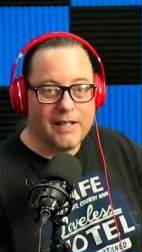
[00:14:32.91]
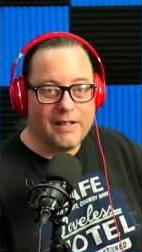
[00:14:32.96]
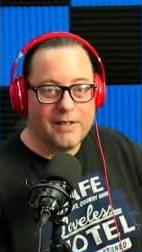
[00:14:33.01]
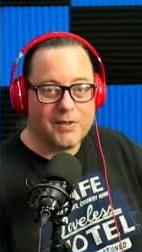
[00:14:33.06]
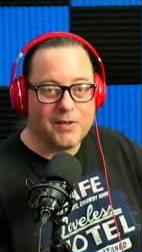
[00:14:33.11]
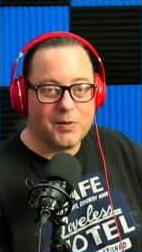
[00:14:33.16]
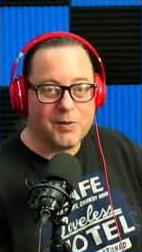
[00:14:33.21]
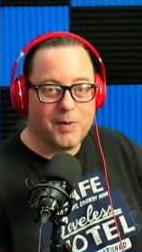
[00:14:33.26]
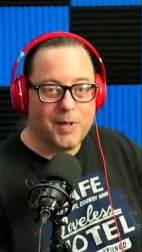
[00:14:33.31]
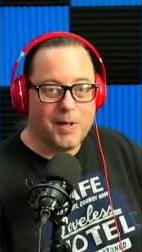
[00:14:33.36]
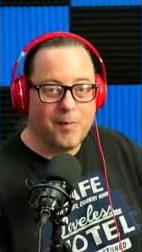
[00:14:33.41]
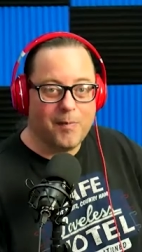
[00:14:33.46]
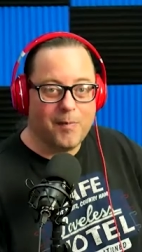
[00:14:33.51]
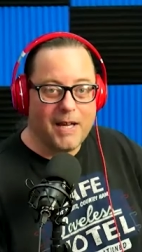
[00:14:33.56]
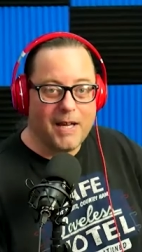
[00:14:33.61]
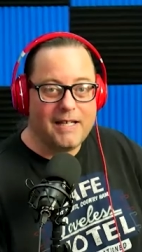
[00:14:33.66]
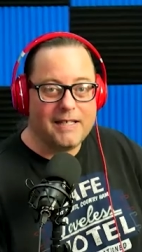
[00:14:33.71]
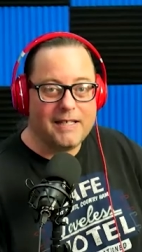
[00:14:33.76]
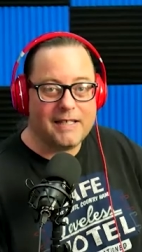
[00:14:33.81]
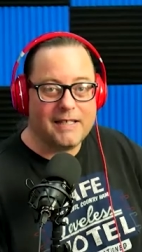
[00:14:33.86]
This has been
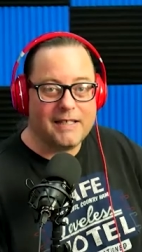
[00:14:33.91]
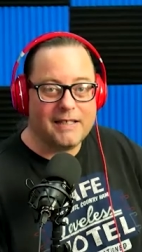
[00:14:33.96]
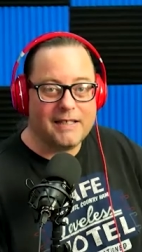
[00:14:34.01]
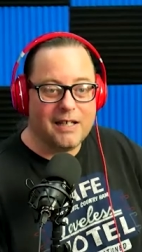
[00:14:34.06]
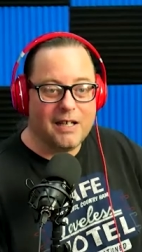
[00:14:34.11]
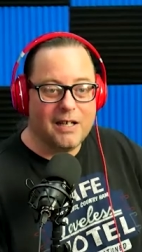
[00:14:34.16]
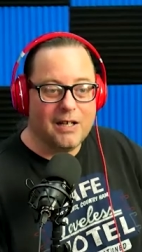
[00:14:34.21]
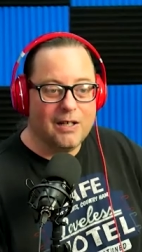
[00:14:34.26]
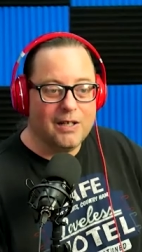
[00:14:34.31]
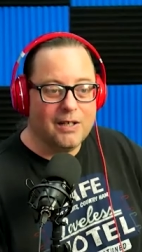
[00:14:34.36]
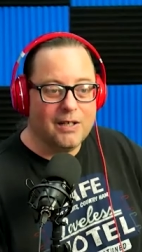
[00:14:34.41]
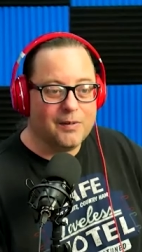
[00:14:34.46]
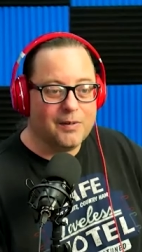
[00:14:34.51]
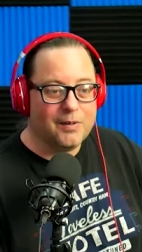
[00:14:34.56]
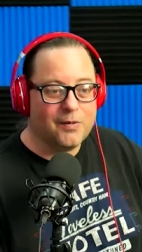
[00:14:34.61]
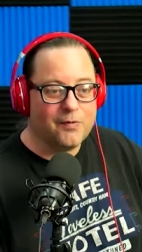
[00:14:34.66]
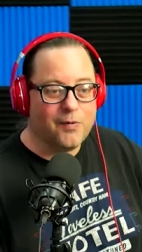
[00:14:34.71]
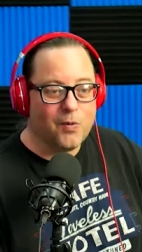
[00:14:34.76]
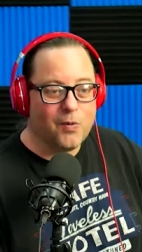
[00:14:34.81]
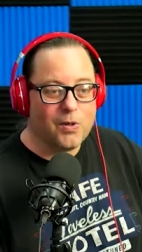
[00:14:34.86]
amazing. Uh,
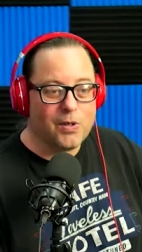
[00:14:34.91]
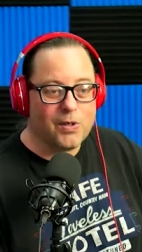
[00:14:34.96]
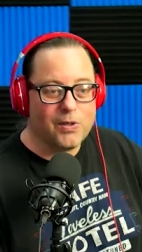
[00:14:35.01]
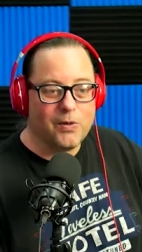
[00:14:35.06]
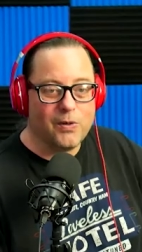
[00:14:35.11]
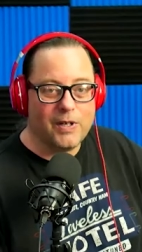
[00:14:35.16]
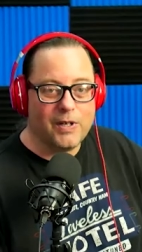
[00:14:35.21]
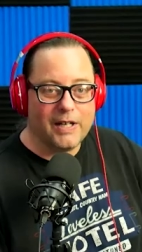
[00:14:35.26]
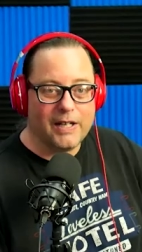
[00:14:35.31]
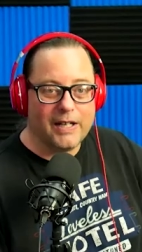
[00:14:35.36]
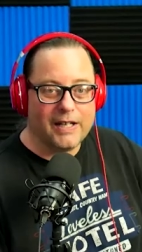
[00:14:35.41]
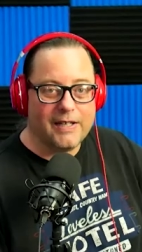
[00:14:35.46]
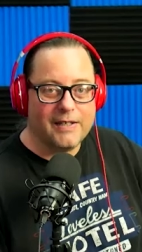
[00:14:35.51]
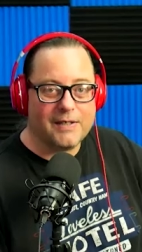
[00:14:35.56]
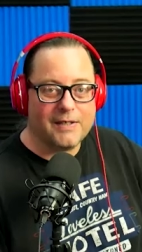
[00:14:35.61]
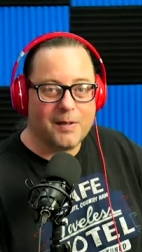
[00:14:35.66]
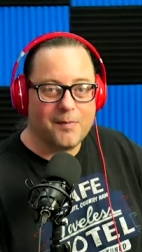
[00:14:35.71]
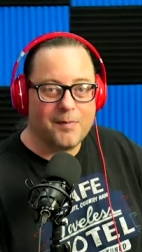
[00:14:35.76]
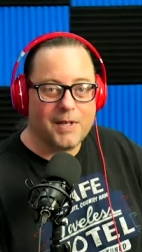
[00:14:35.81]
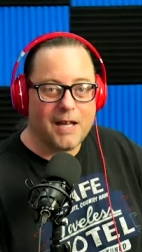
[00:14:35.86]
look forward to doing it again
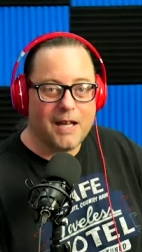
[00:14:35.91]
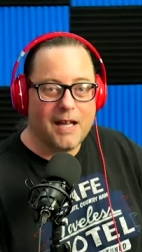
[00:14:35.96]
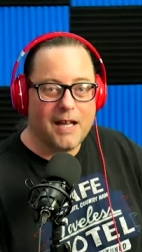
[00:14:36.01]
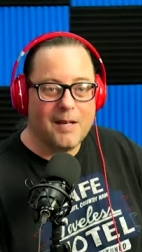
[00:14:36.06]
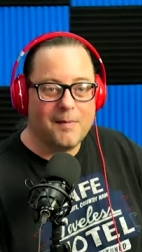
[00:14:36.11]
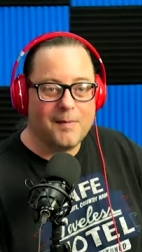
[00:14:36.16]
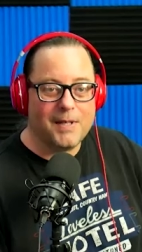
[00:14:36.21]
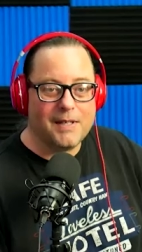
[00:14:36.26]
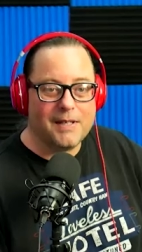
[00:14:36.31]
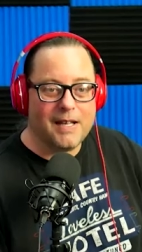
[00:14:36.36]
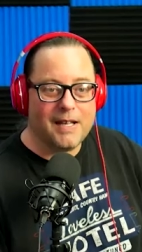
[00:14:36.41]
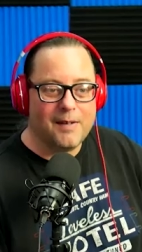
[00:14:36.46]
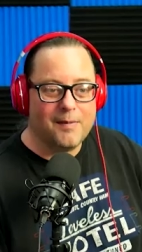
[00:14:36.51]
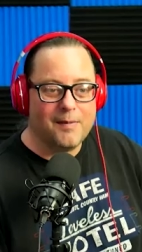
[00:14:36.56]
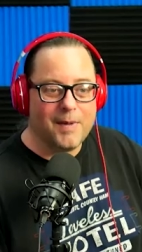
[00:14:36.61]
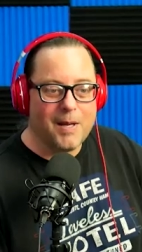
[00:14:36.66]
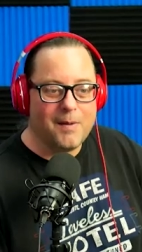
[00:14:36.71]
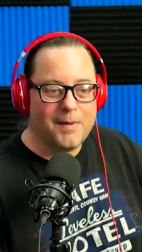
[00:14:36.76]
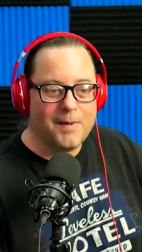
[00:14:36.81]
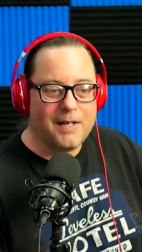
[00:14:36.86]
sometime, and and
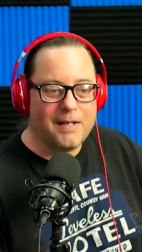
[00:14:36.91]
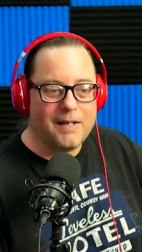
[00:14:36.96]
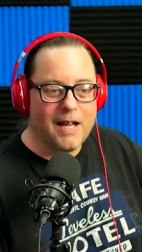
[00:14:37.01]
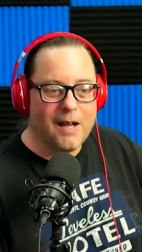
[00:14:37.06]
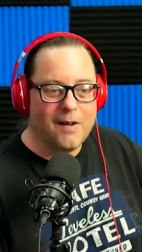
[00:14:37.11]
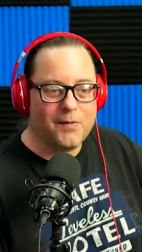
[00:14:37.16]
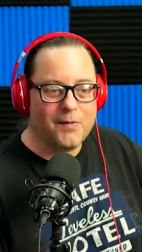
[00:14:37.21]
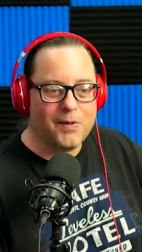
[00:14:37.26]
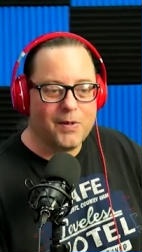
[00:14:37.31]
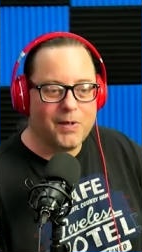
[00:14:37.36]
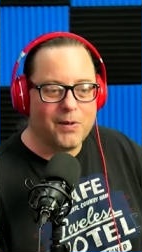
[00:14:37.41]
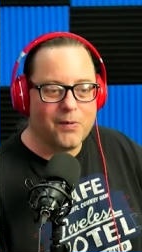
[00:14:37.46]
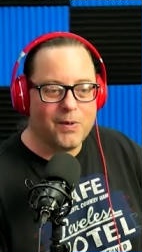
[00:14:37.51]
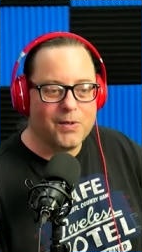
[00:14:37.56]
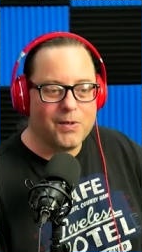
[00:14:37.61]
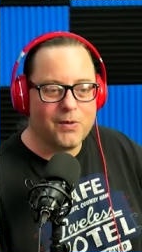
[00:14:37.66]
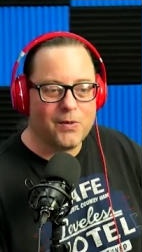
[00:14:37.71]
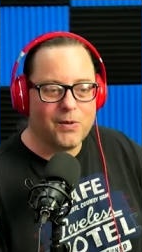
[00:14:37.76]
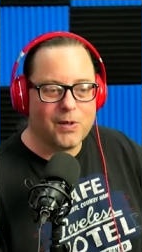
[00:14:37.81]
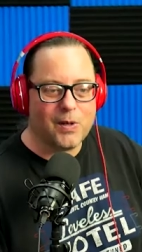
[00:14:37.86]
maybe after the
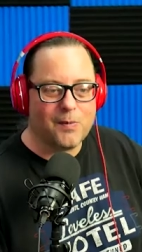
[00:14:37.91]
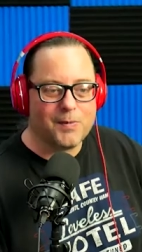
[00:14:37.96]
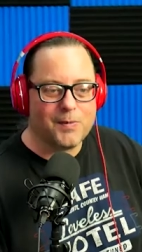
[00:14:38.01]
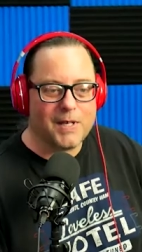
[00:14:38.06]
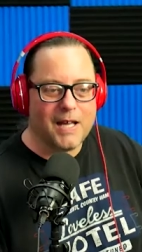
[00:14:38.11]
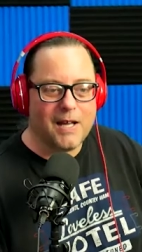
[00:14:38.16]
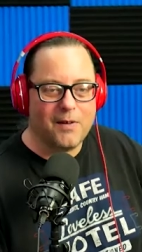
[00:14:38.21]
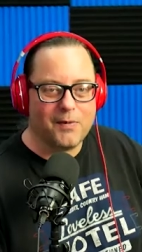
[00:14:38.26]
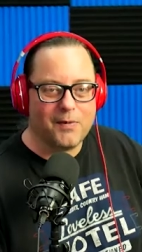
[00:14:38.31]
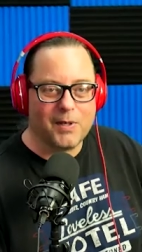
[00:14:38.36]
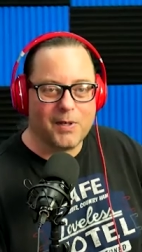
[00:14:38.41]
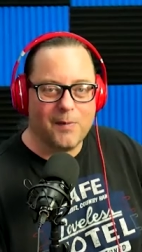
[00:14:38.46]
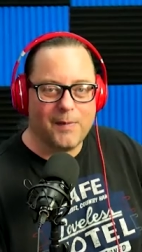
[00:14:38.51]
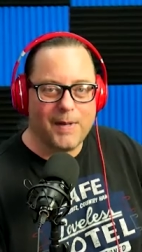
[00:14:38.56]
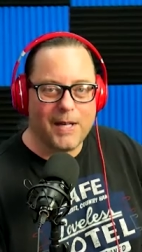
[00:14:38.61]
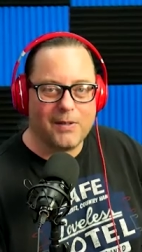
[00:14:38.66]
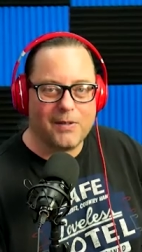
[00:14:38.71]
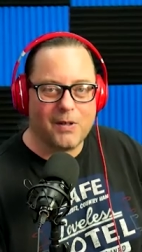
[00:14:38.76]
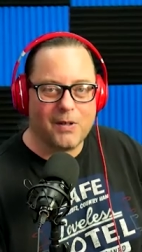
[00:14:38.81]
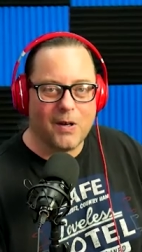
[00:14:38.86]
original comes out, we'll come
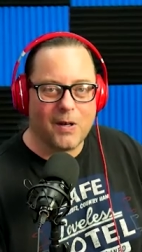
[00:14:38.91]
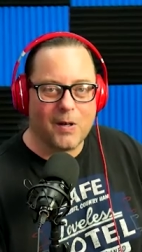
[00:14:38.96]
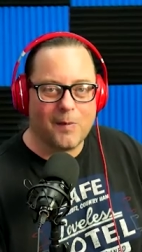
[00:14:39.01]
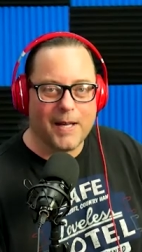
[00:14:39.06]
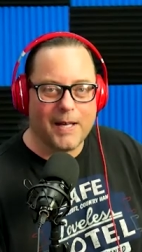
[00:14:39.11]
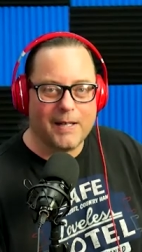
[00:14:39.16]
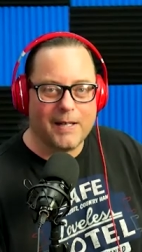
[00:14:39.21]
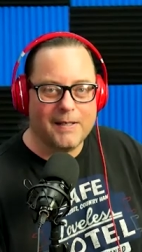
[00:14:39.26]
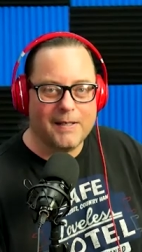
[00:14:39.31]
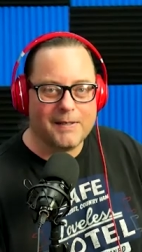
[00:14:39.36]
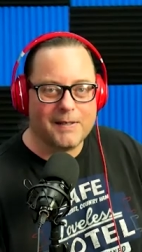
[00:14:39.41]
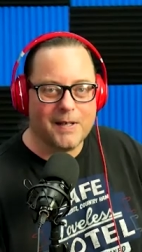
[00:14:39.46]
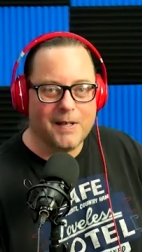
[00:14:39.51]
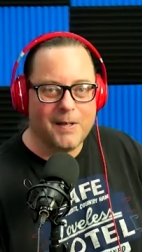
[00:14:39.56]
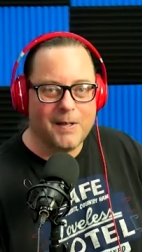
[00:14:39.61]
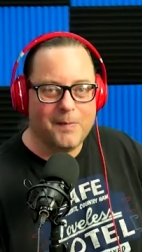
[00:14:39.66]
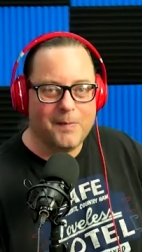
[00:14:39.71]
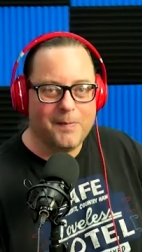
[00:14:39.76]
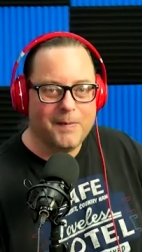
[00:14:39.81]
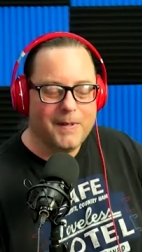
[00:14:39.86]
out and talk about it
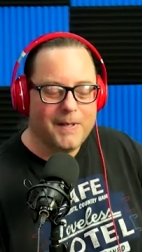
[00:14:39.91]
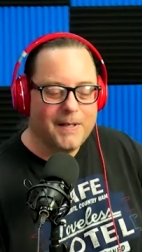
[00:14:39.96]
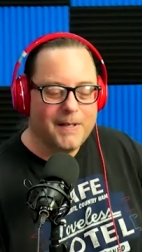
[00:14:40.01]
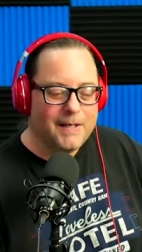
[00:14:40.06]
some.